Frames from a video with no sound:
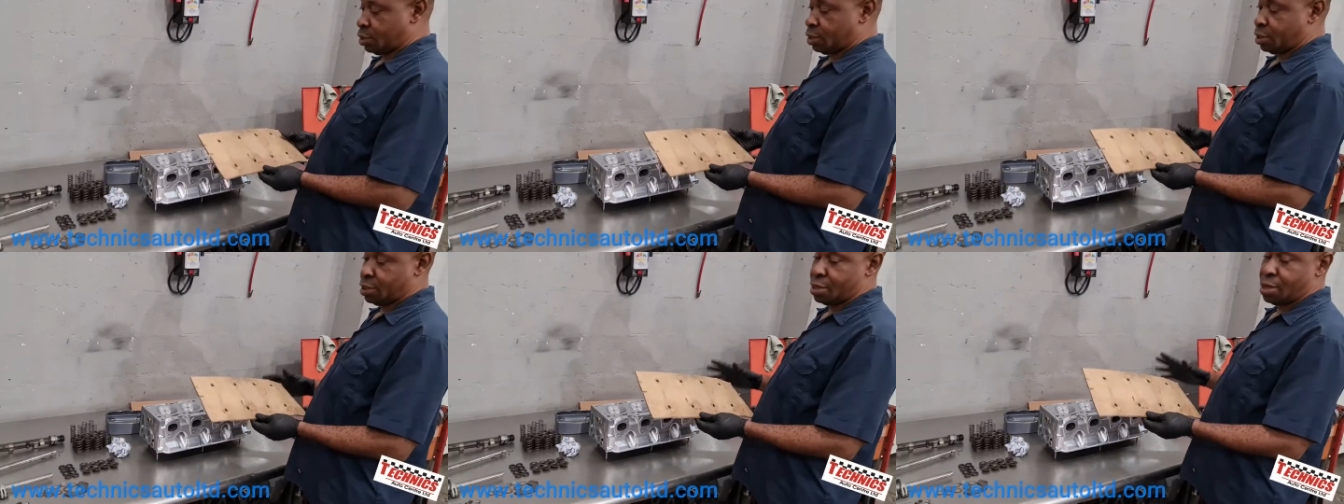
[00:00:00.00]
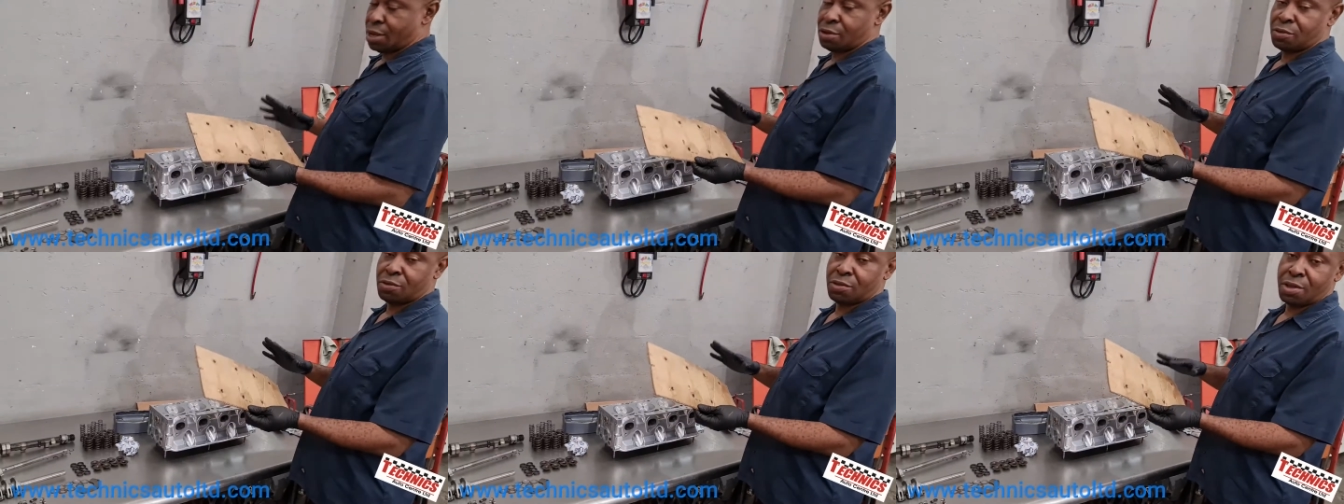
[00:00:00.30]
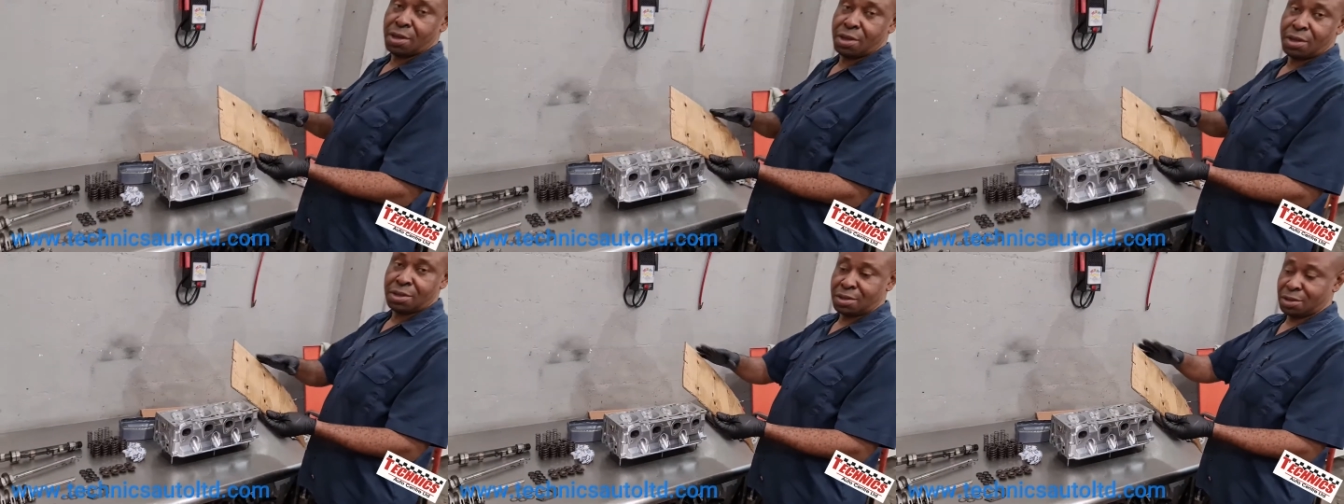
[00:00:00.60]
and that's
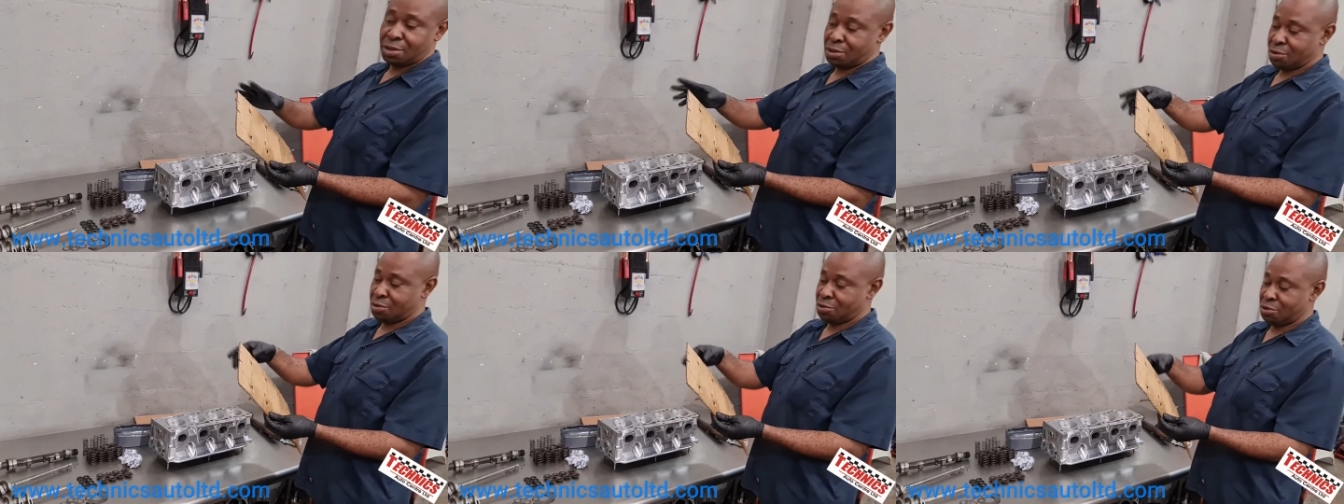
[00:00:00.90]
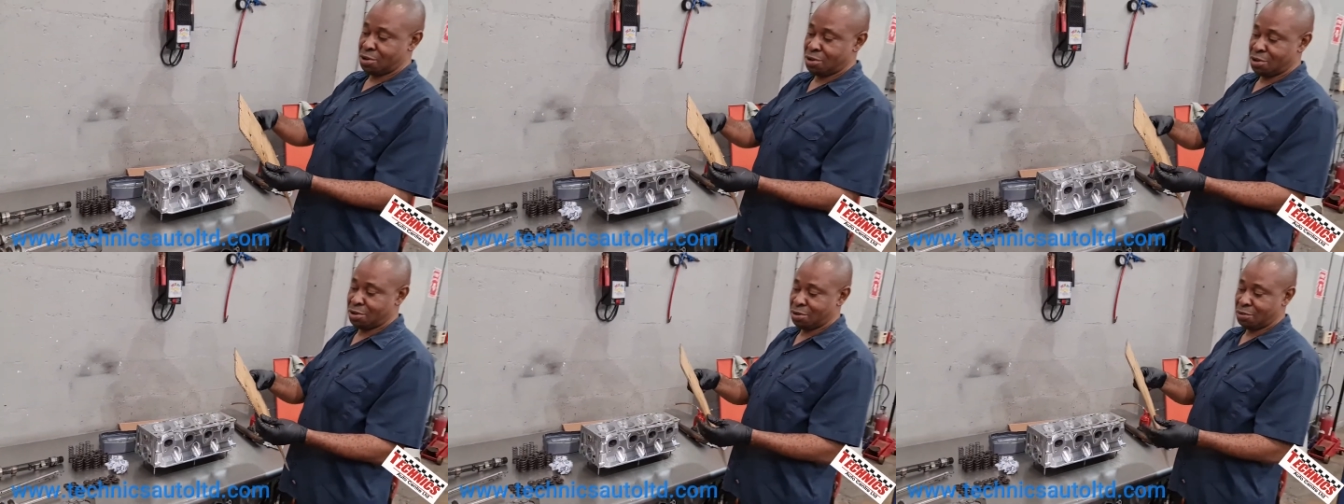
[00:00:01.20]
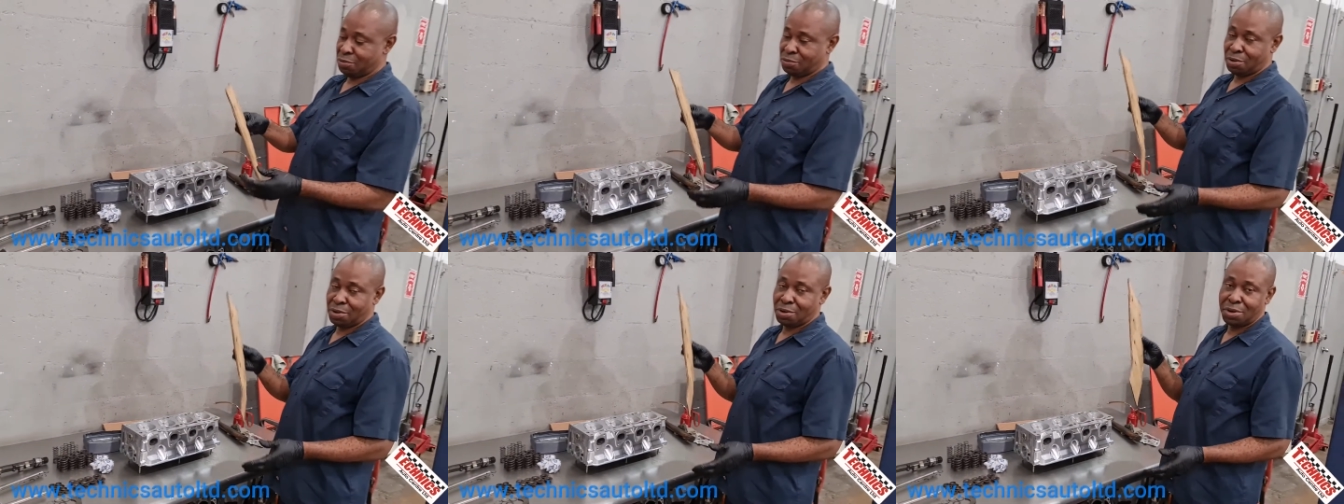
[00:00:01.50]
the end of the journey
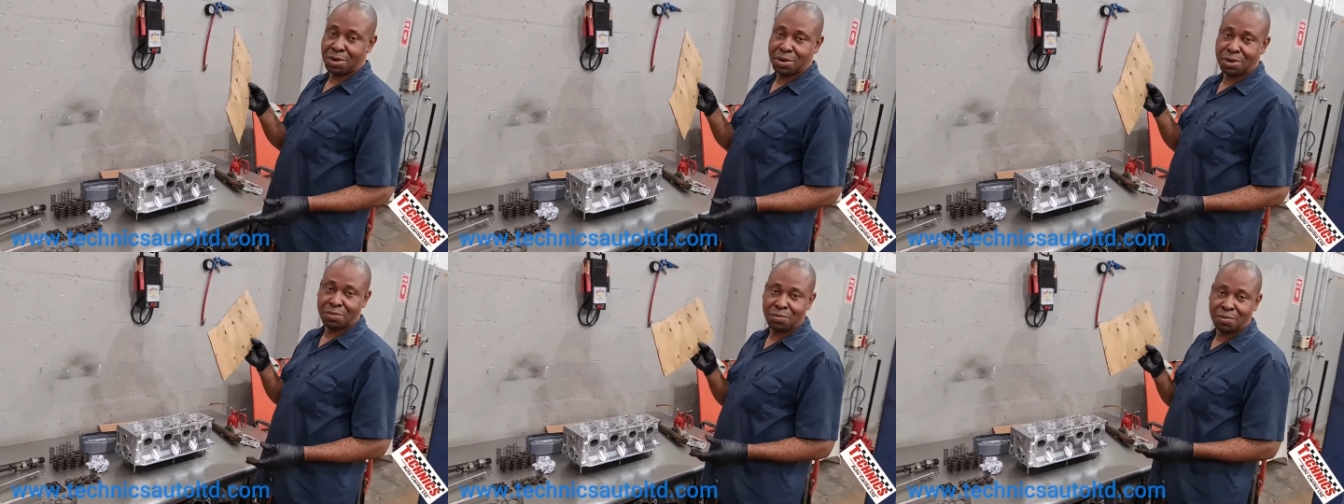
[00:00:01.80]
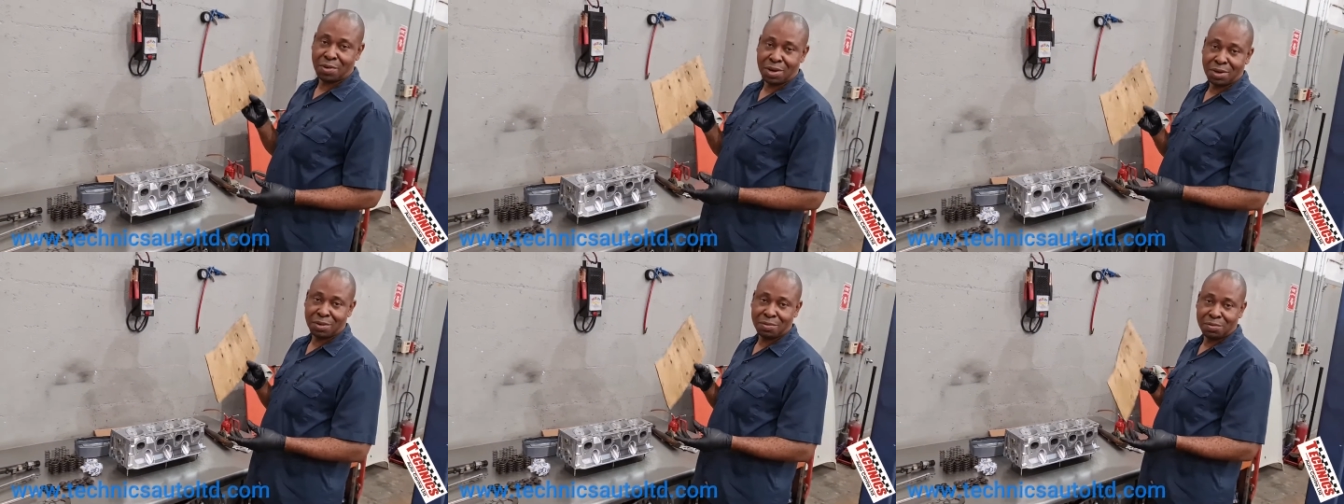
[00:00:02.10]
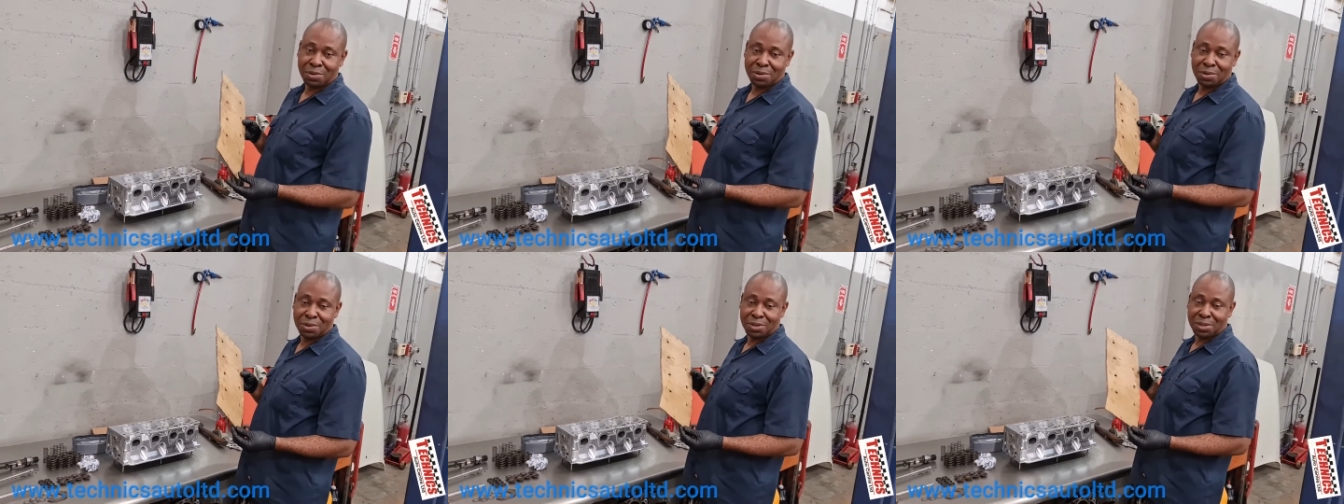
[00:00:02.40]
for our
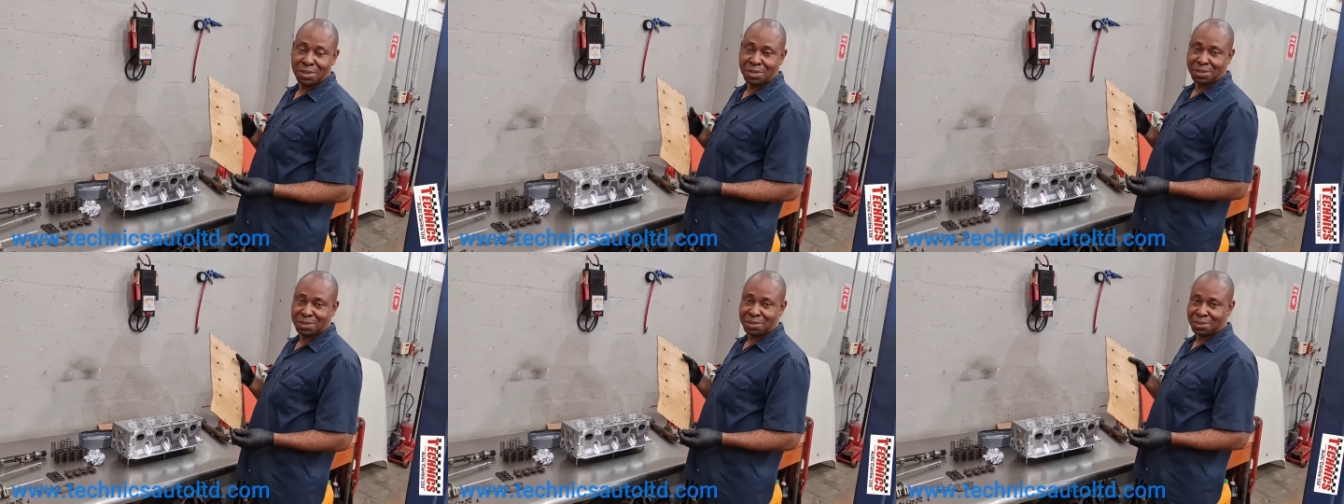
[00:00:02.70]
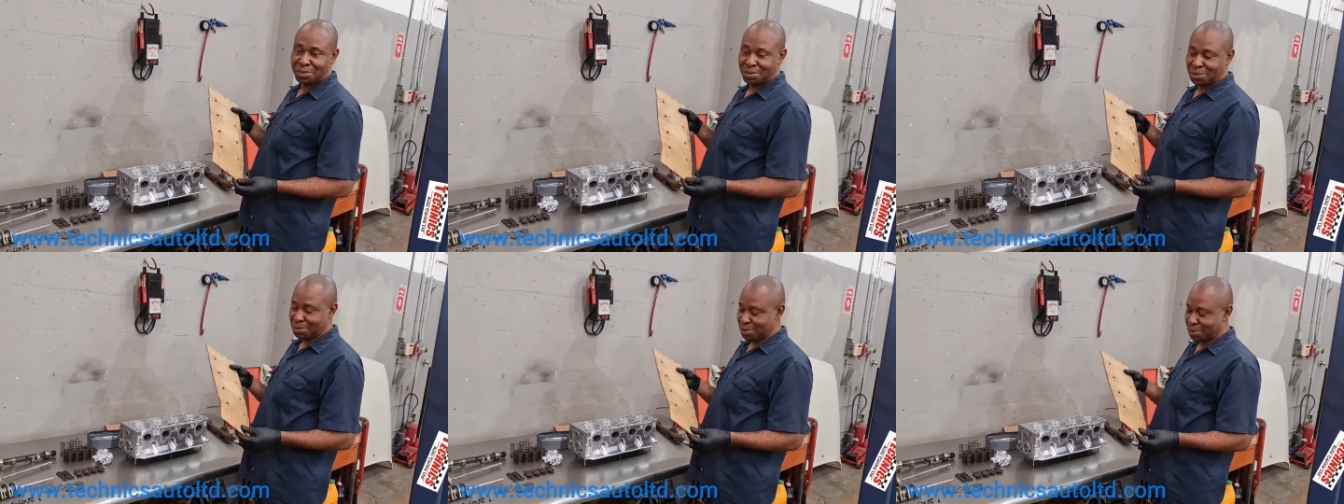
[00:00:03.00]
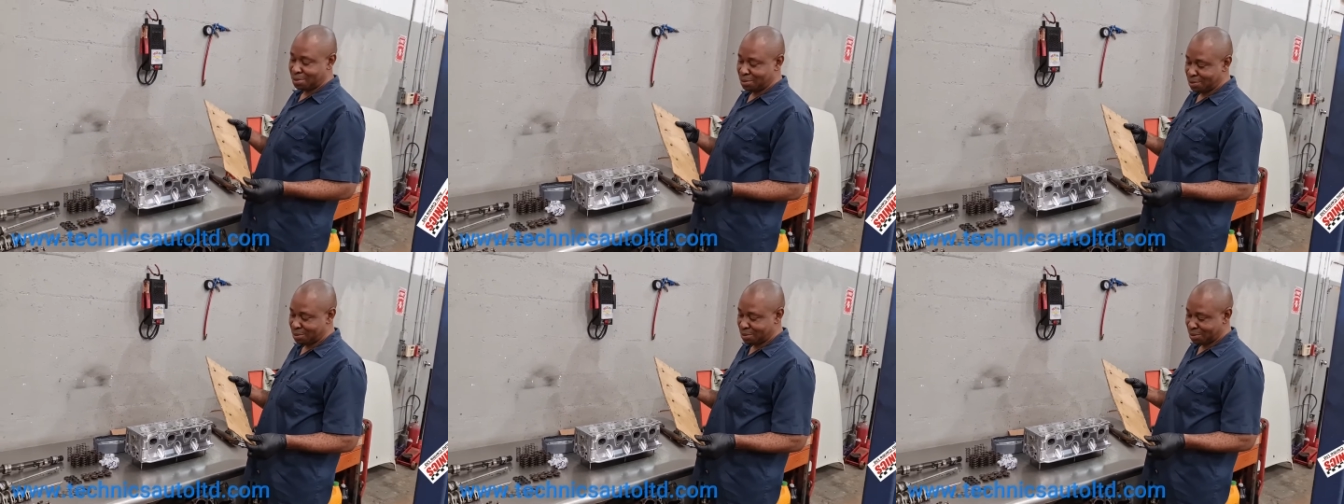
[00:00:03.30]
valve holding
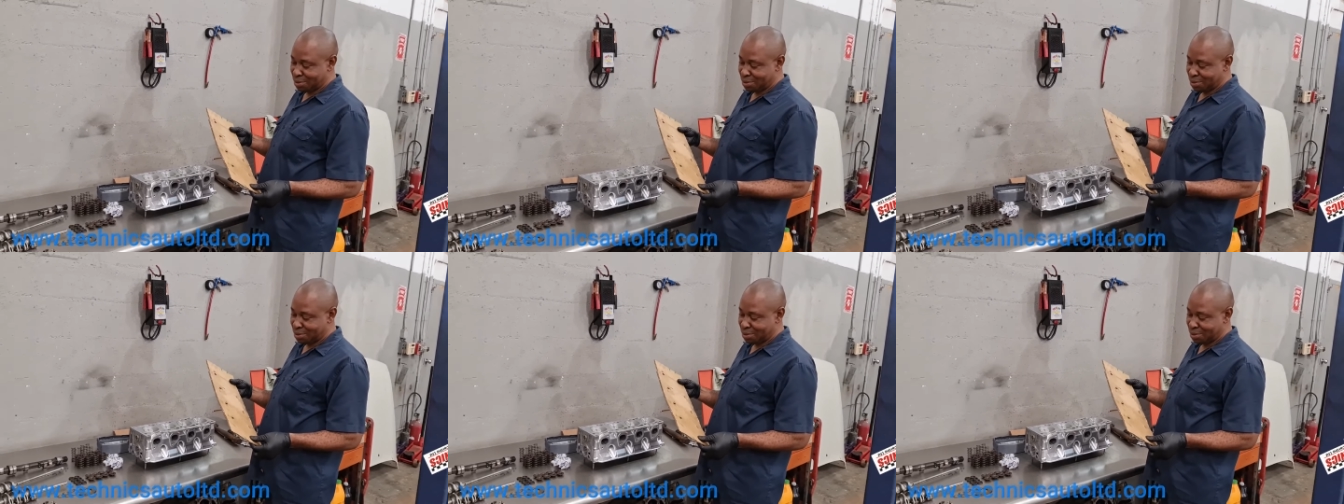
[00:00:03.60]
tool.